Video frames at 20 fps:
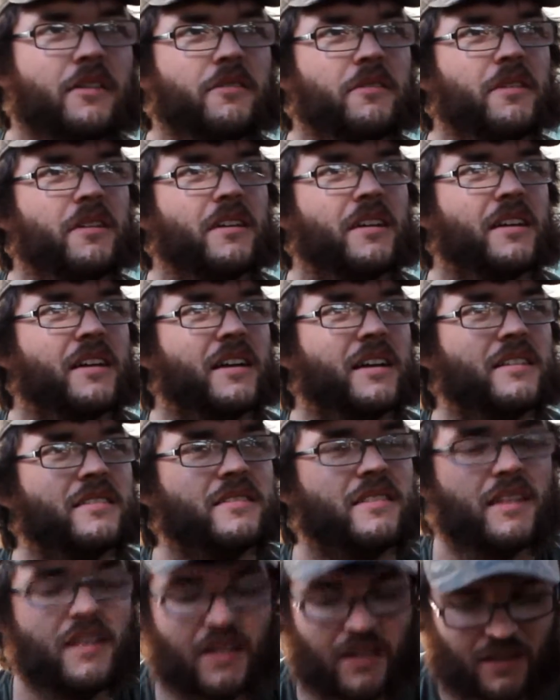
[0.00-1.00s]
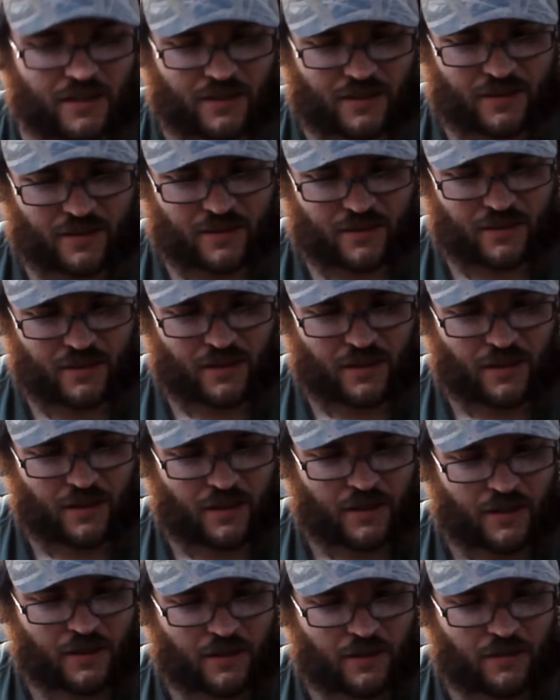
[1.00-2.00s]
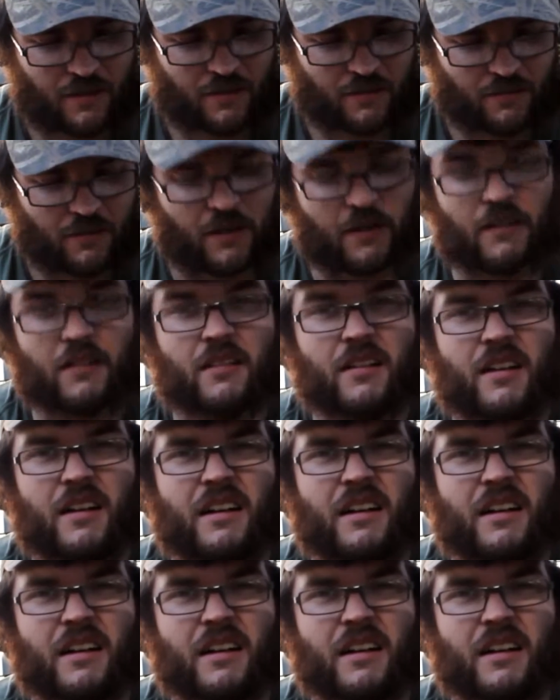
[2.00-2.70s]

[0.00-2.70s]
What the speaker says: really nice gun. Well,